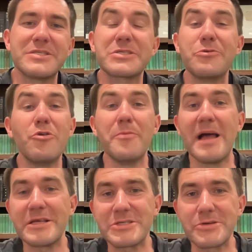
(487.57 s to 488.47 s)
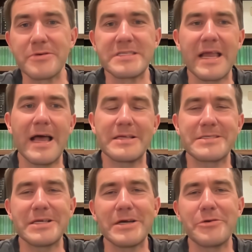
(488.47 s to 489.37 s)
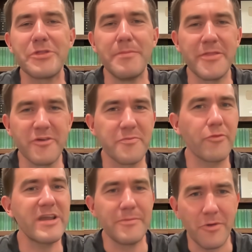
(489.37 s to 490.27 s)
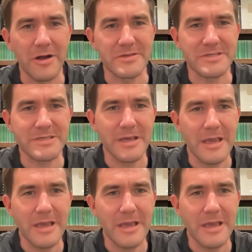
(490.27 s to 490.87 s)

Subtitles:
schoolmaster is asked who the mother of Priam was.